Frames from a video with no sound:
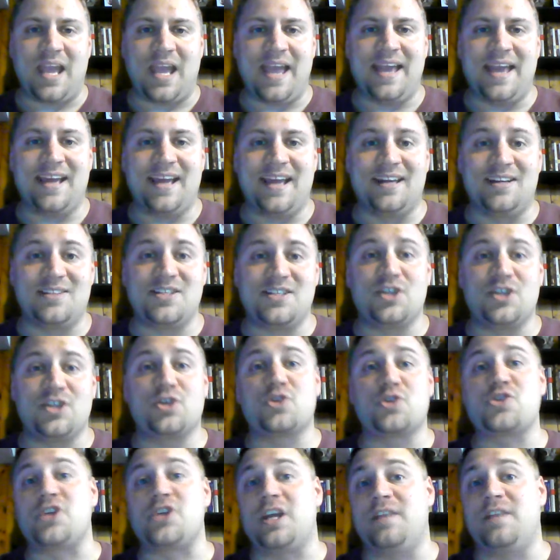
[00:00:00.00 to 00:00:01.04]
And it's
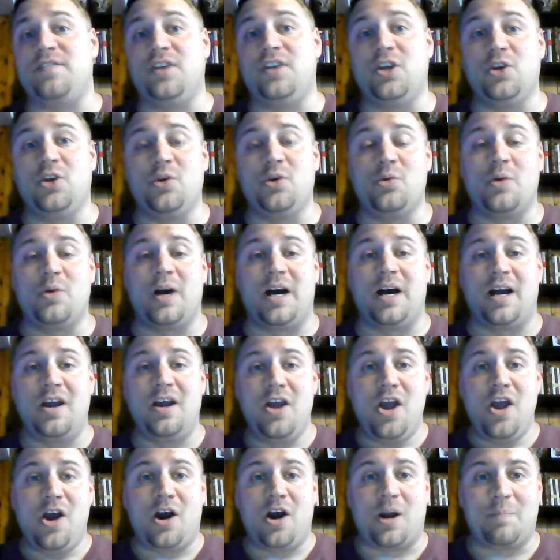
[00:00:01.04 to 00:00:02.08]
interesting, if you
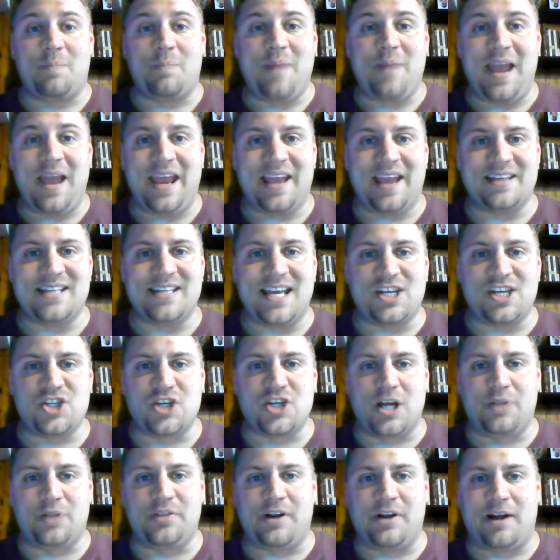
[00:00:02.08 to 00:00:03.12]
are paying
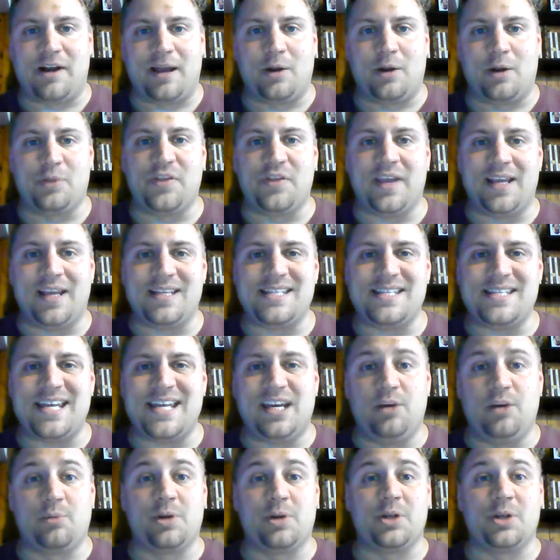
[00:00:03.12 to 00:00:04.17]
attention out there, I don't think it's
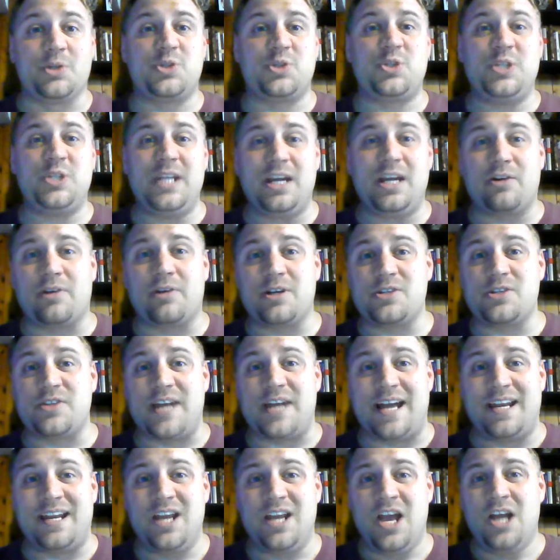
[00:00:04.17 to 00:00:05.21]
any real secret
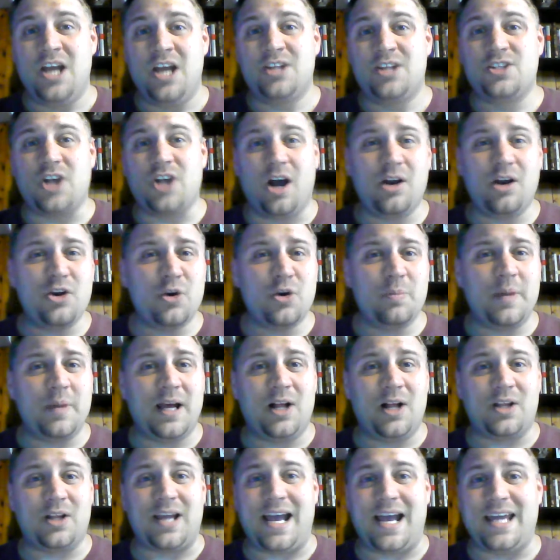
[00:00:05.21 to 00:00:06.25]
that Taco
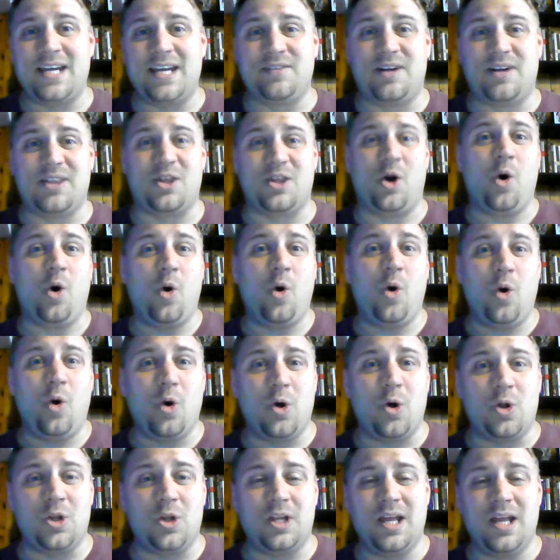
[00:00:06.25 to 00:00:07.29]
Bell kind of on the
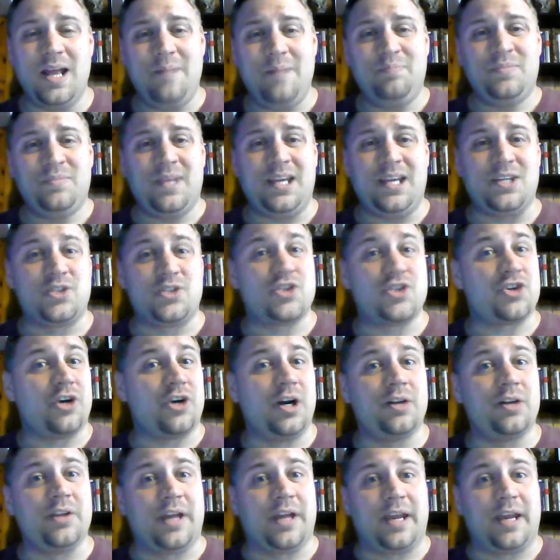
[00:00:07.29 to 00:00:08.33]
whole is
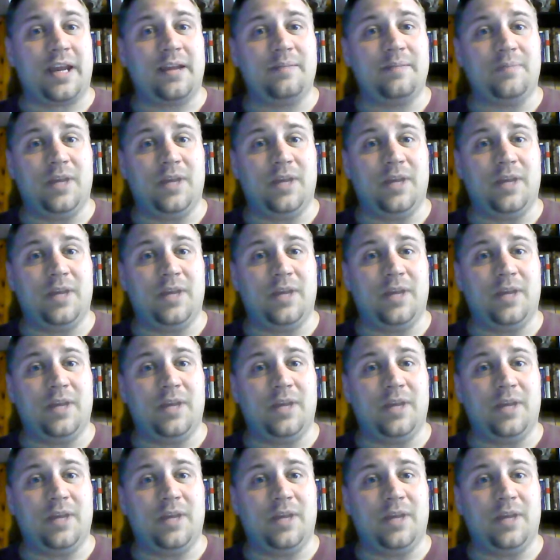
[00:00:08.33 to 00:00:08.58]
struggling.